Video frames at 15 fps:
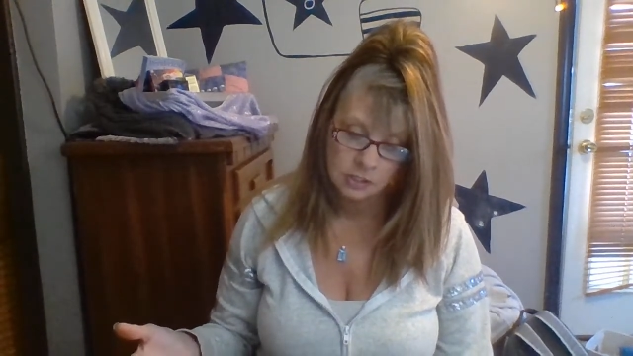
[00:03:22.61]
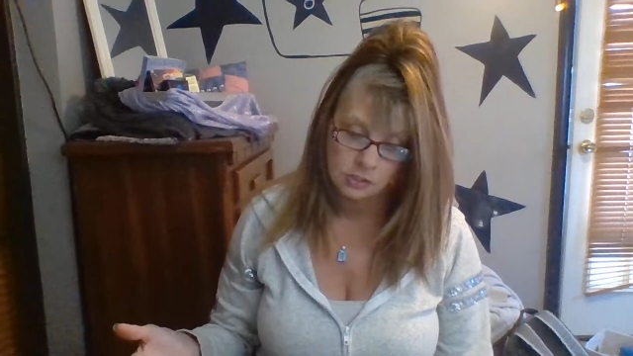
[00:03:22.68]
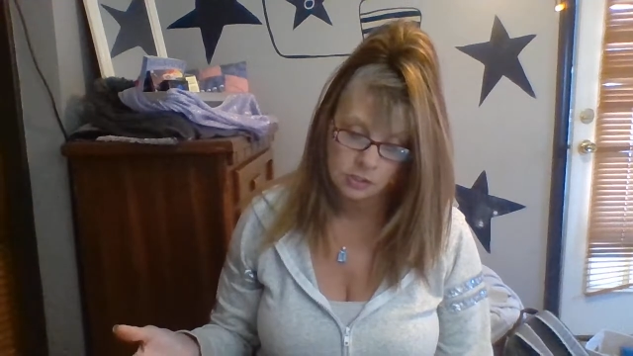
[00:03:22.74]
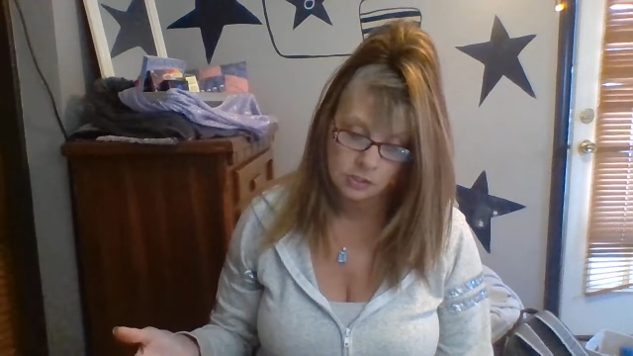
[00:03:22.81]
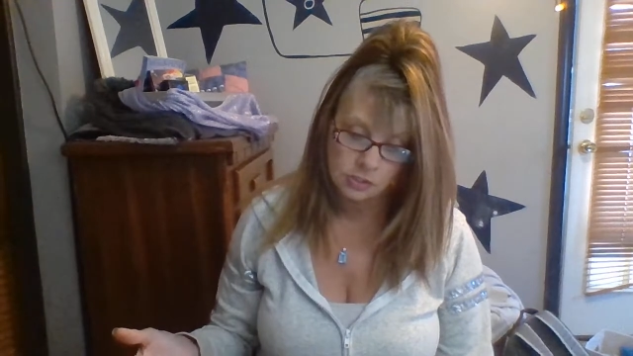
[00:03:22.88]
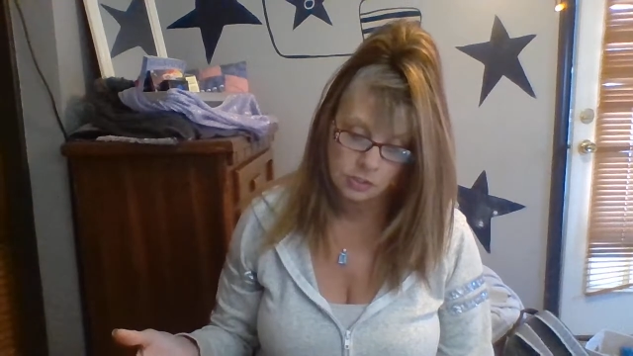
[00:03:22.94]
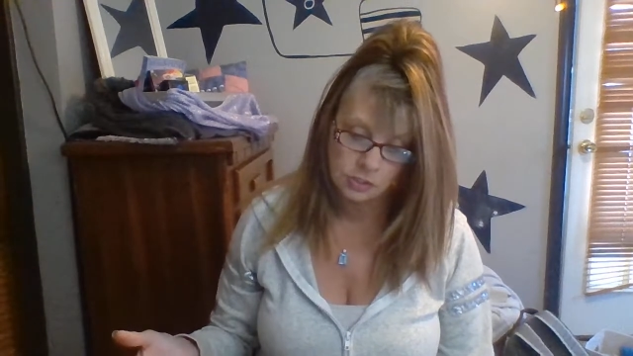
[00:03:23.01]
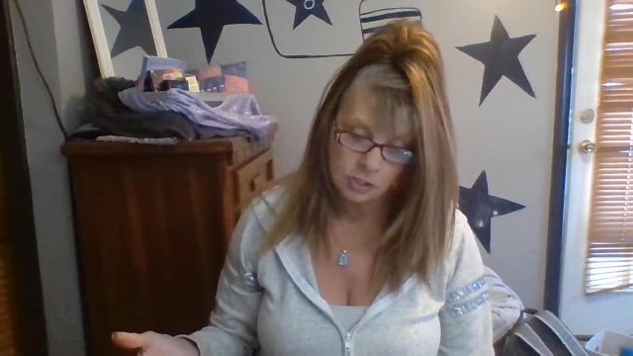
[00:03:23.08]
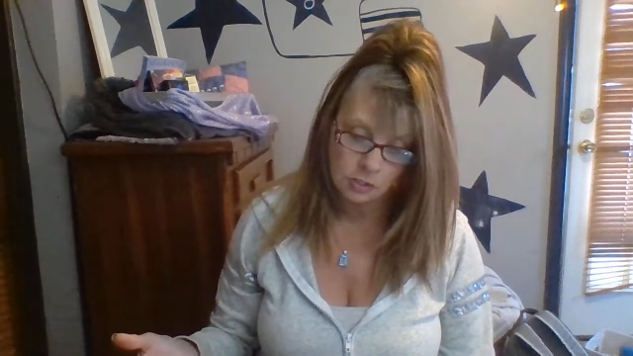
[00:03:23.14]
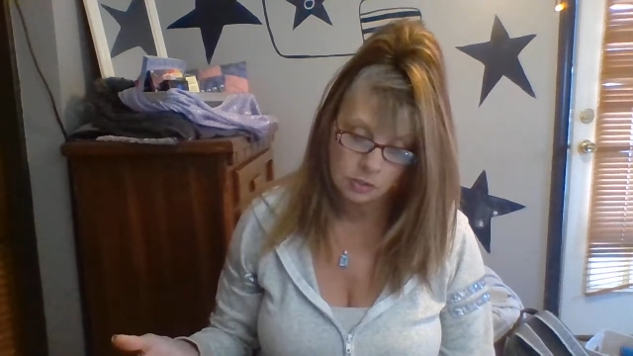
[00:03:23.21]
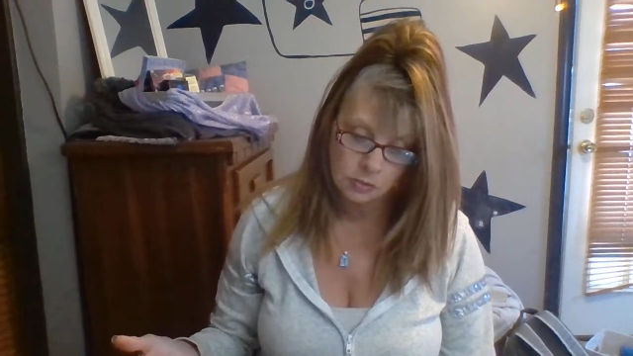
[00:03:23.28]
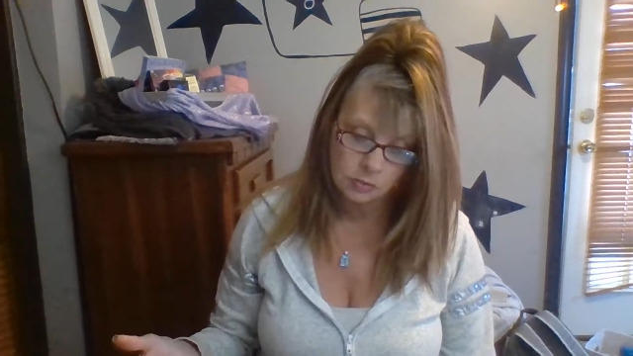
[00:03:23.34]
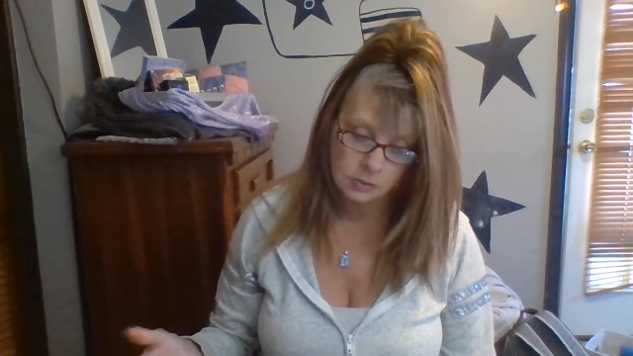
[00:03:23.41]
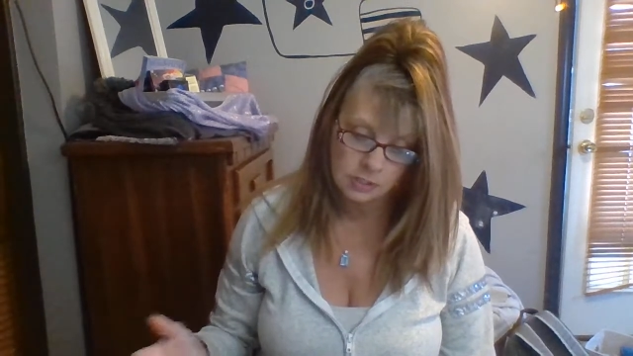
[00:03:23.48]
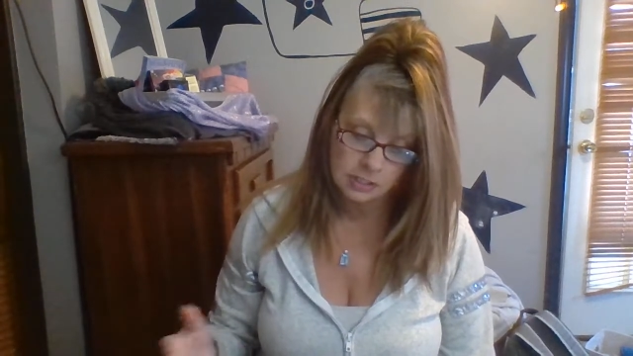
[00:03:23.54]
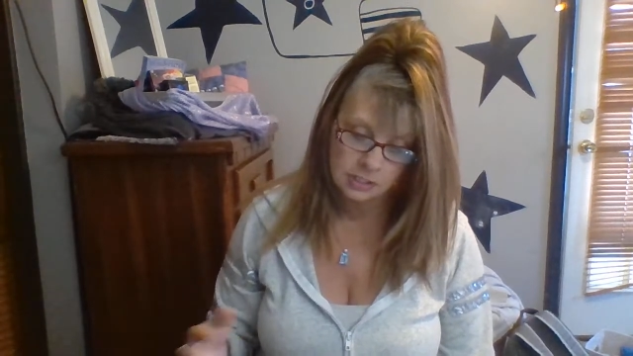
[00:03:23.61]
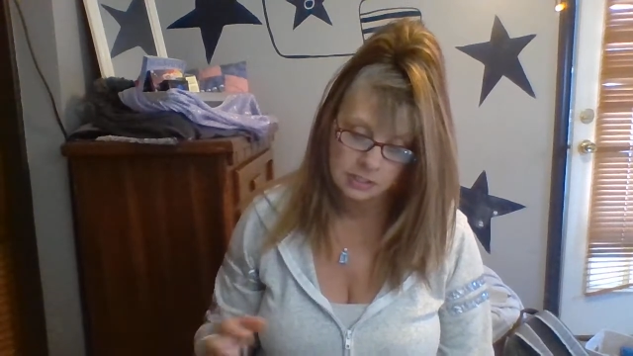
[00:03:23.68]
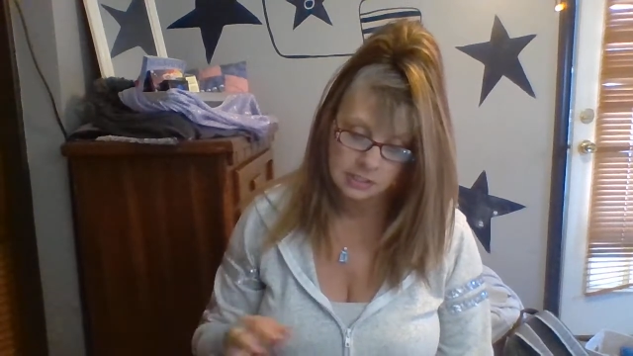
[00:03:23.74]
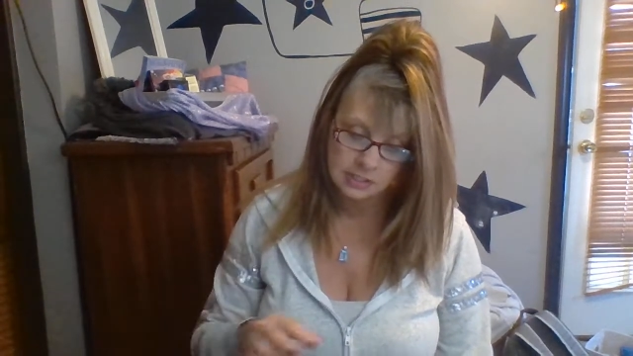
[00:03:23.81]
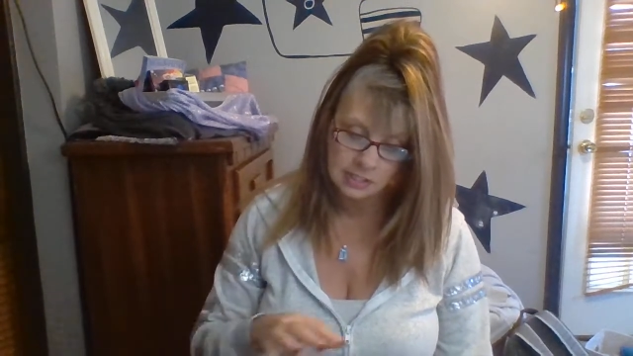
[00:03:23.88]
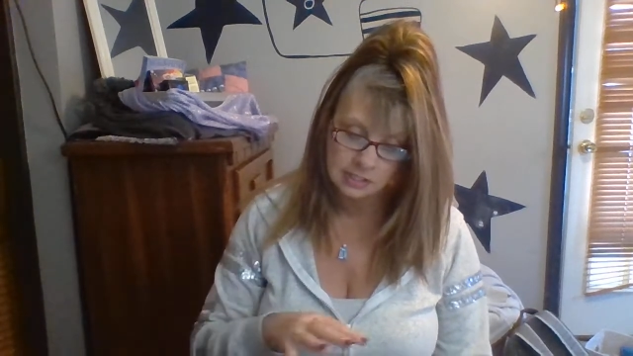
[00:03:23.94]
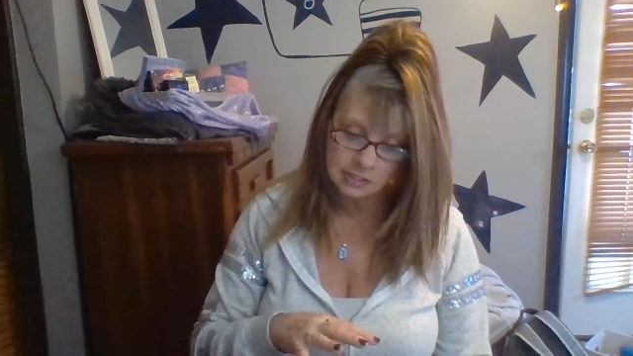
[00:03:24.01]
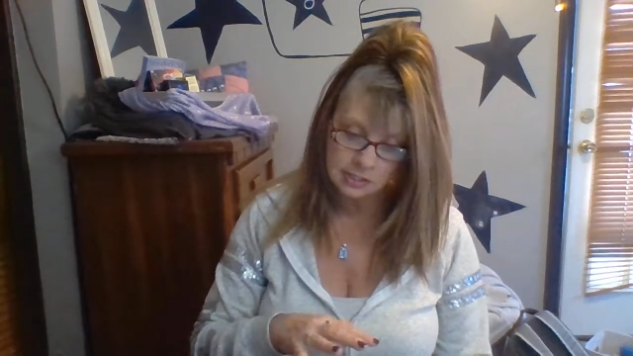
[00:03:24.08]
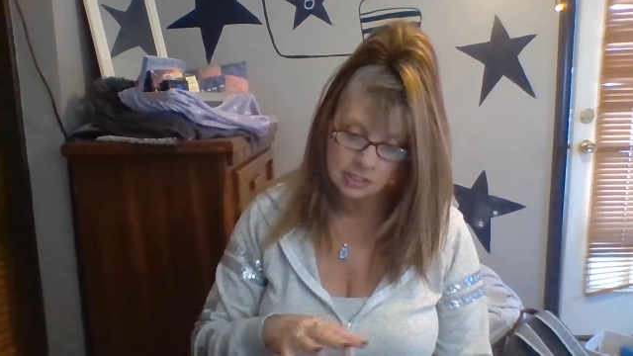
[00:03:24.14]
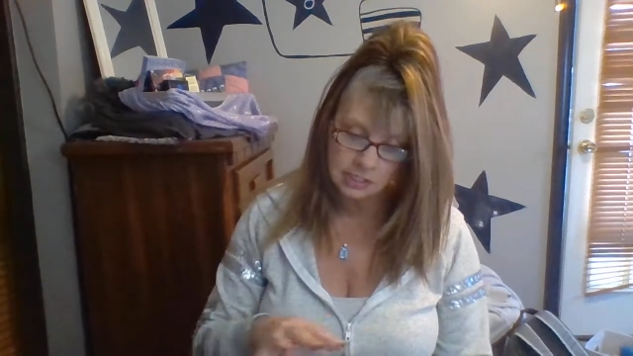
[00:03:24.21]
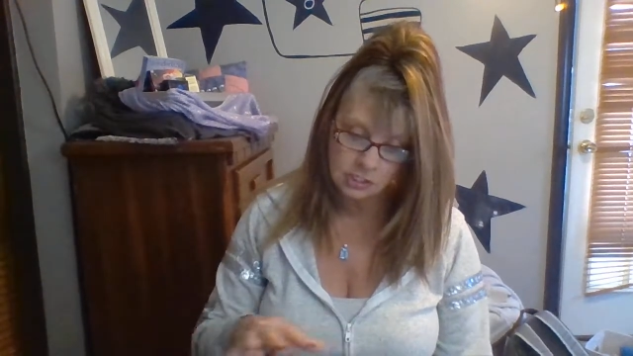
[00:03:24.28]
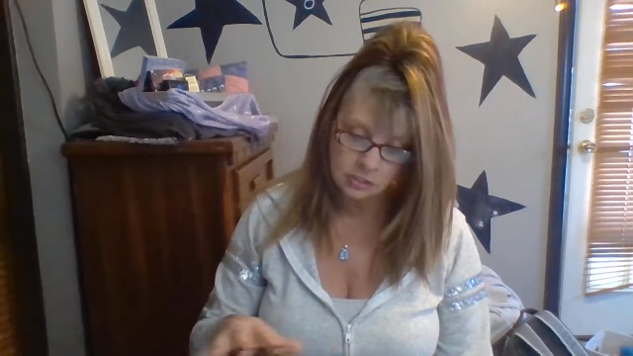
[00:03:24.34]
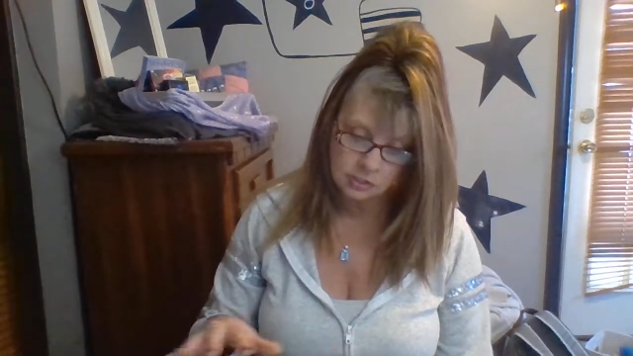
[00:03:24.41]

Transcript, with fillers: So it's like you're